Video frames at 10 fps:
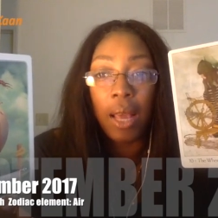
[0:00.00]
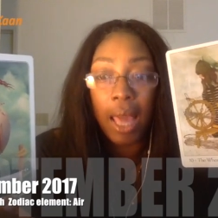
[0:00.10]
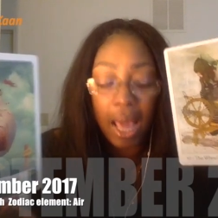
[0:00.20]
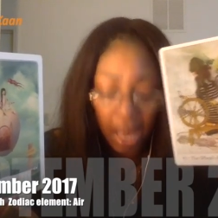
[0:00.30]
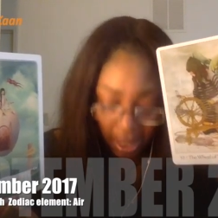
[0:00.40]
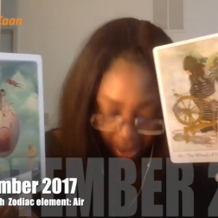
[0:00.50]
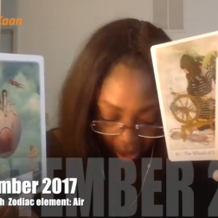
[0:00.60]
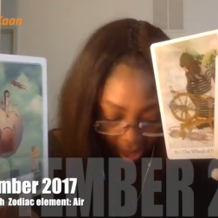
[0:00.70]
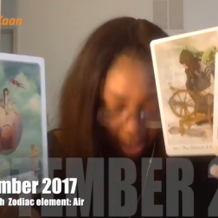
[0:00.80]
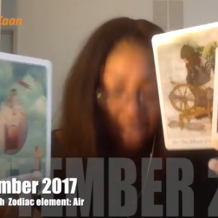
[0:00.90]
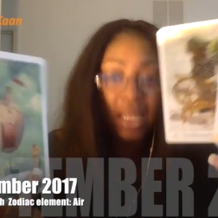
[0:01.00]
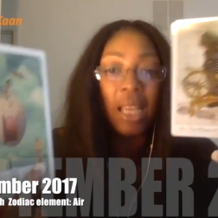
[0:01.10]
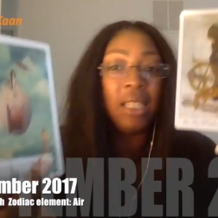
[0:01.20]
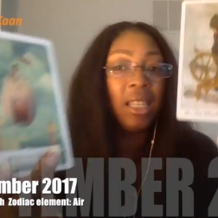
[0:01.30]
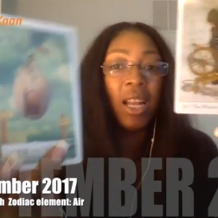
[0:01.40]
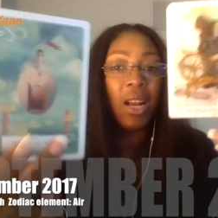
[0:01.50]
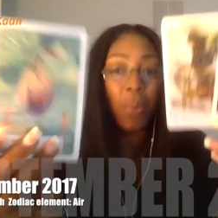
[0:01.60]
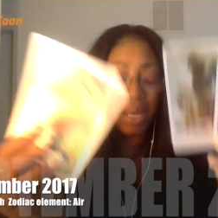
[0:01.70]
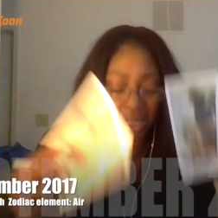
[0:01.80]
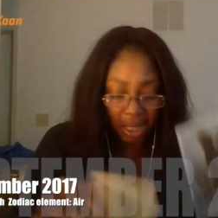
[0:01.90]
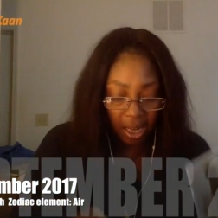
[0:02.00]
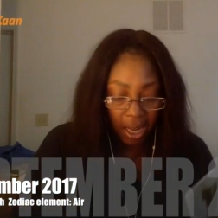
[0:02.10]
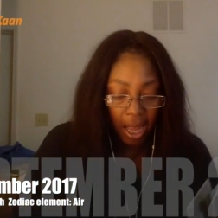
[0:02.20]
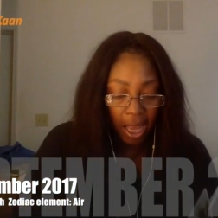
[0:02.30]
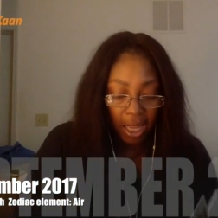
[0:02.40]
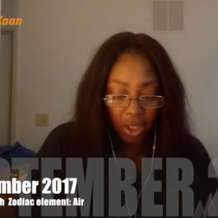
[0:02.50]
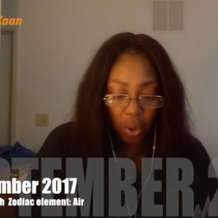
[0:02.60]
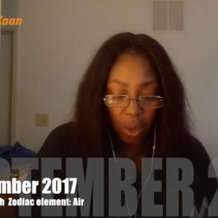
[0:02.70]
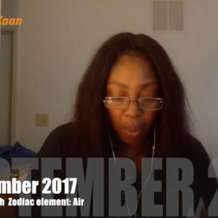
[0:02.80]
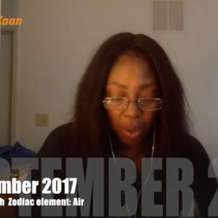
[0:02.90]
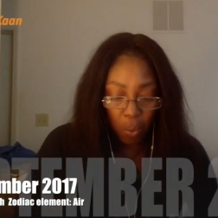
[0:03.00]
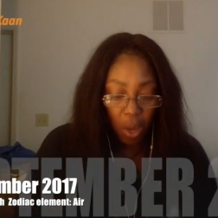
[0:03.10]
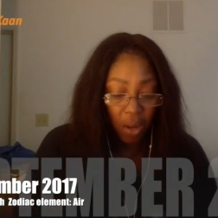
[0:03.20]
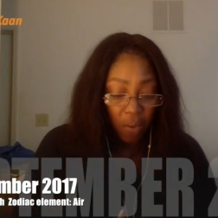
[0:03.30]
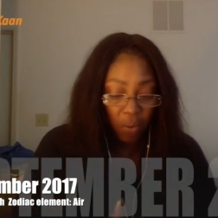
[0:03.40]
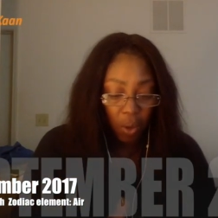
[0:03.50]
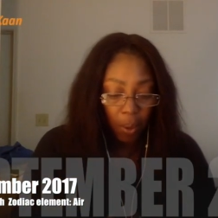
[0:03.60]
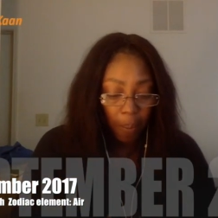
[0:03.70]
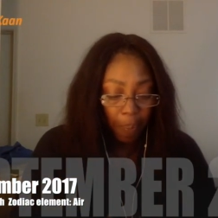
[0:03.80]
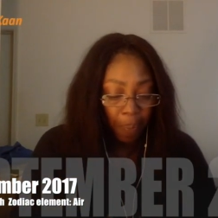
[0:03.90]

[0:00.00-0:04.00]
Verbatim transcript: Okay, it's not a question, it's going to be wonderful.